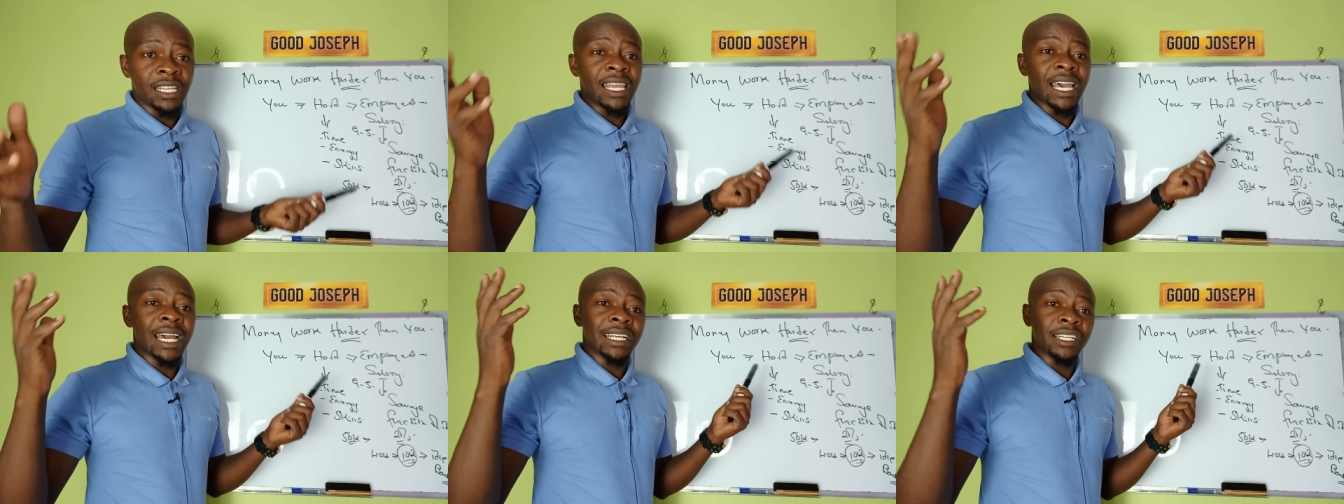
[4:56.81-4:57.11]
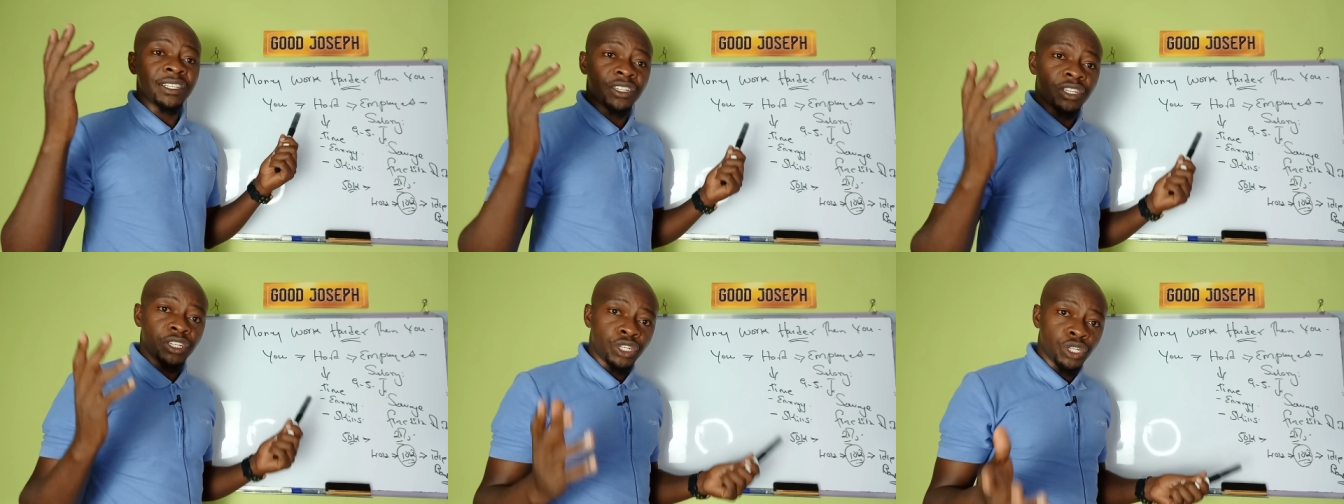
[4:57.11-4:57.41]
They are
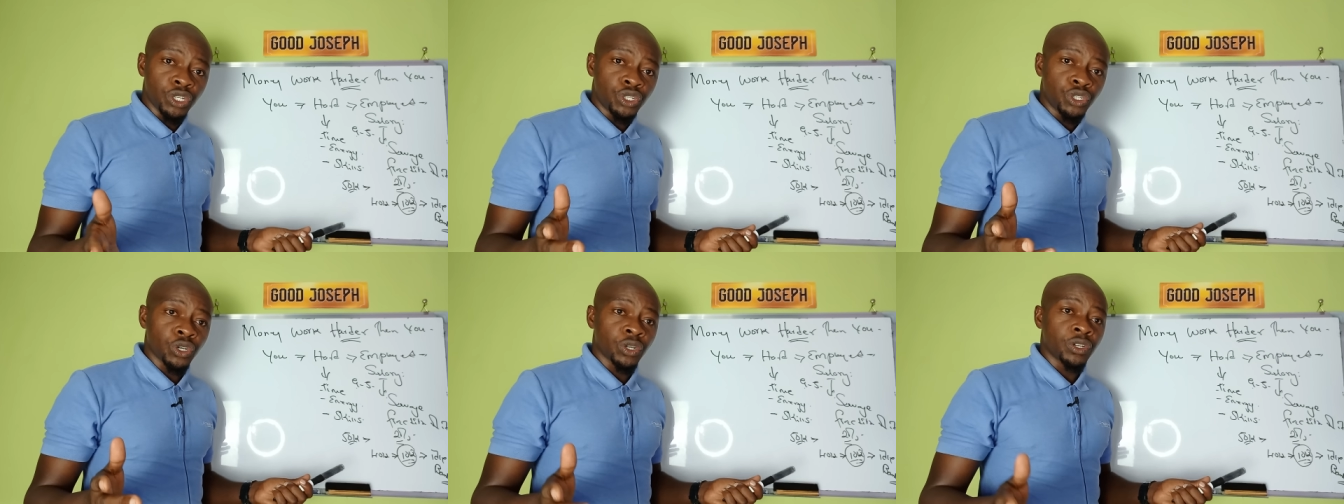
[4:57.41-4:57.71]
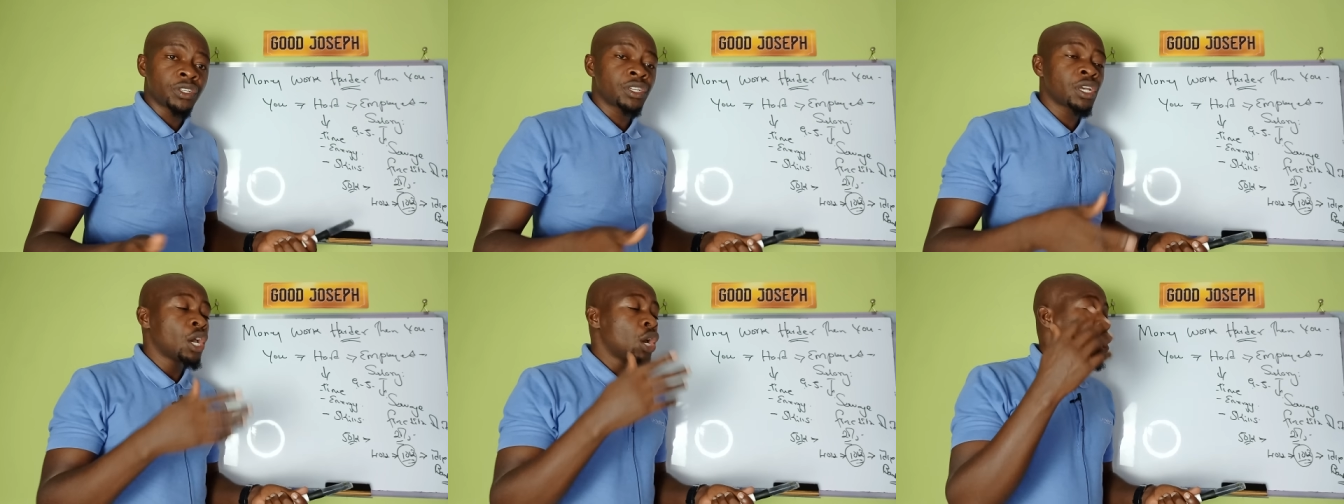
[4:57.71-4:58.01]

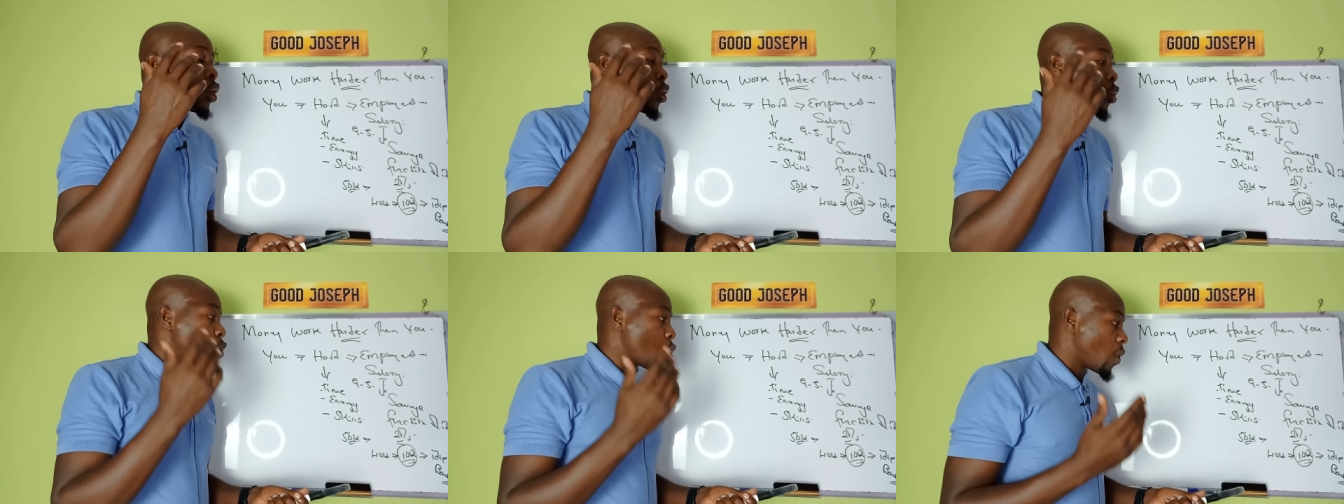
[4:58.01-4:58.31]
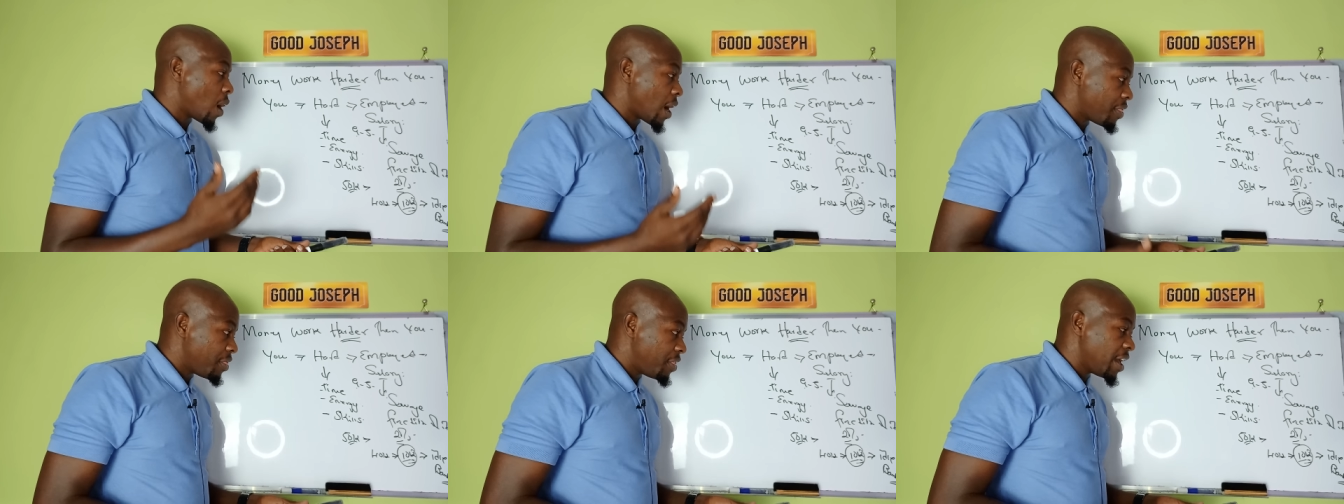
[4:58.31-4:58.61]
institutions
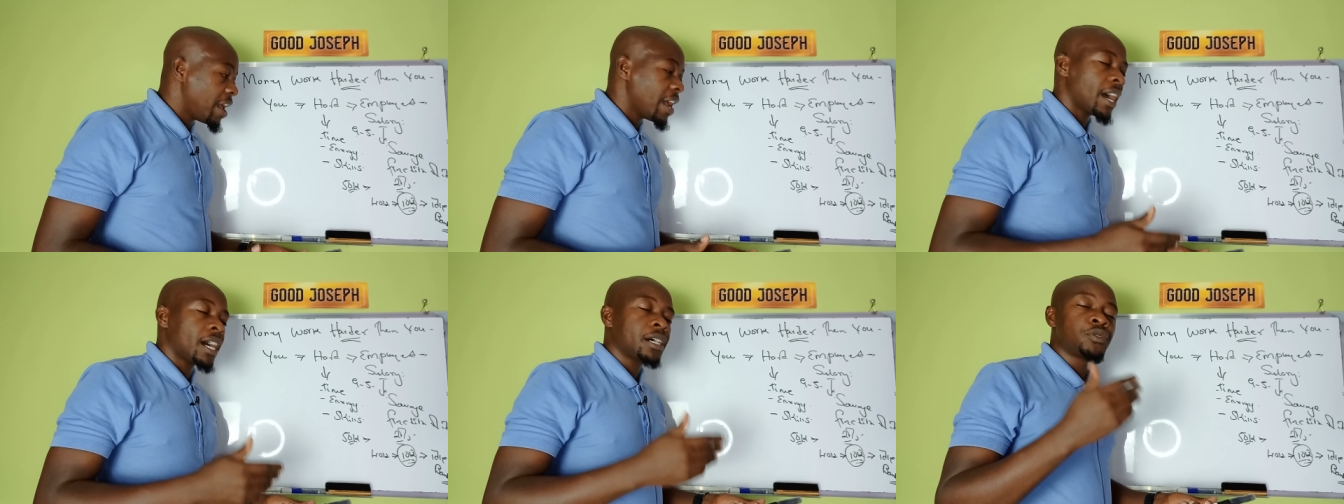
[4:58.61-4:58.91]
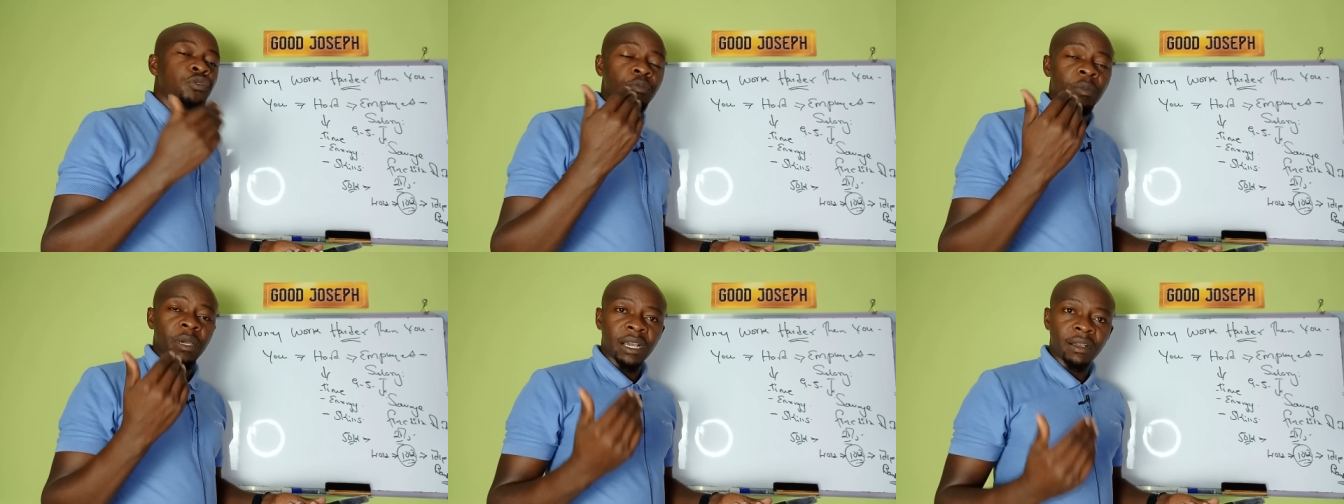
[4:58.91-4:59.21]
who are there
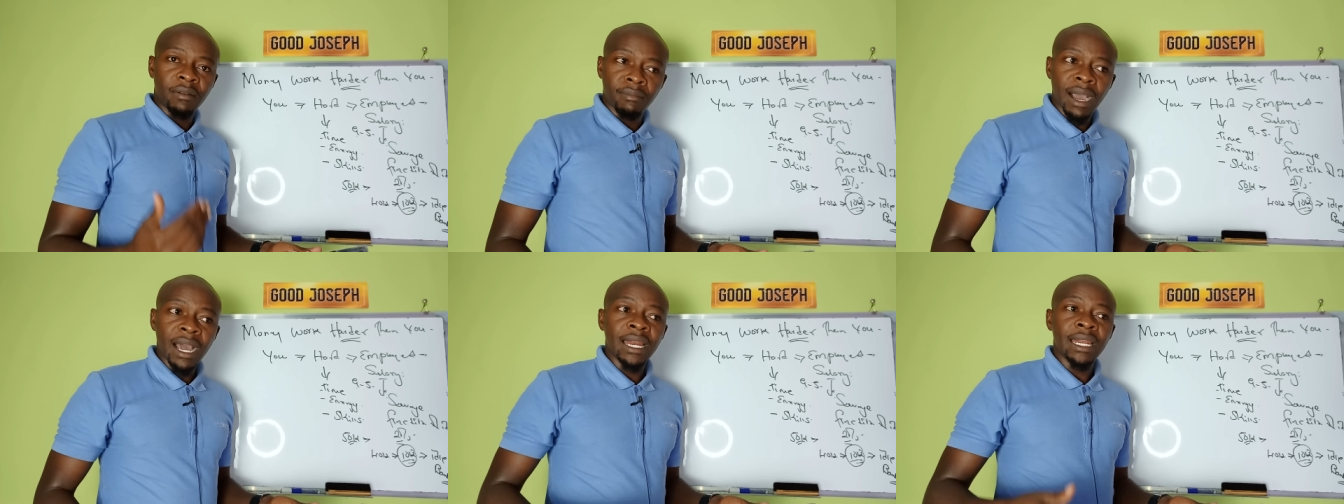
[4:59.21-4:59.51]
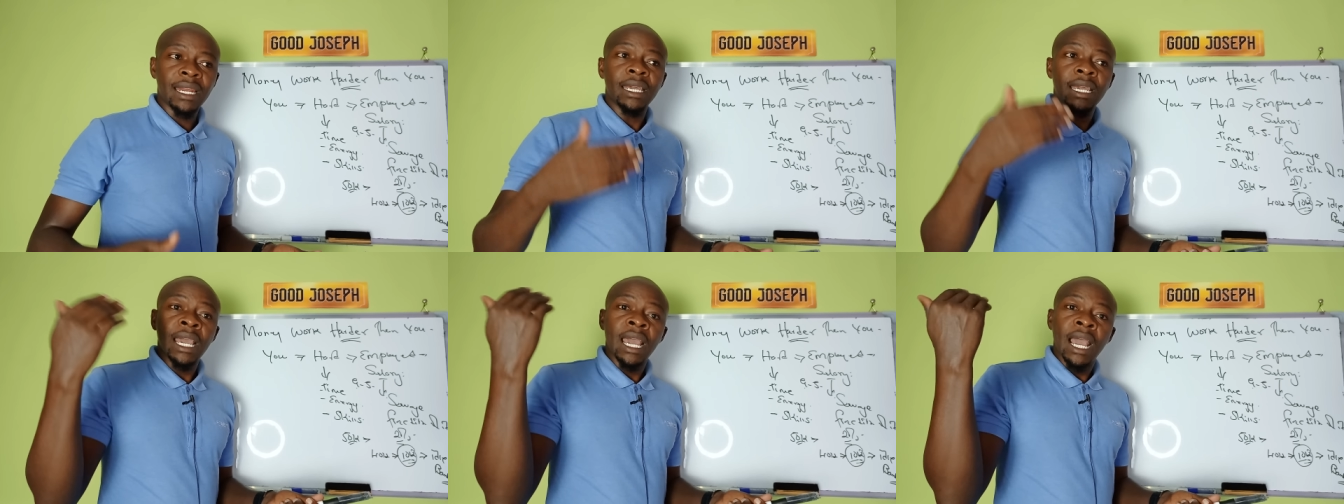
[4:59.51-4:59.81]
to make
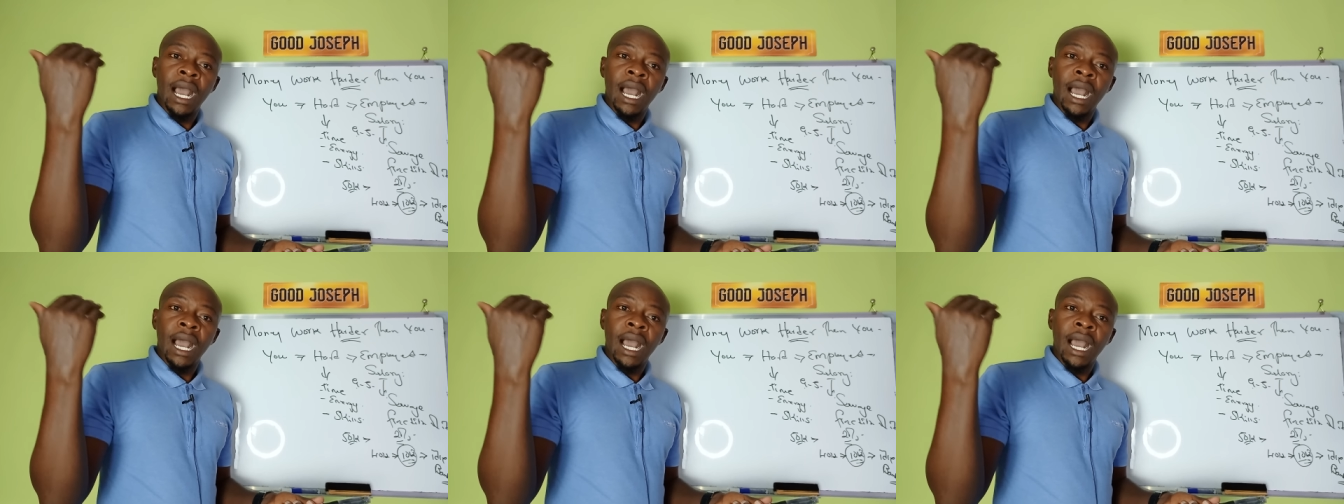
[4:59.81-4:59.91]
money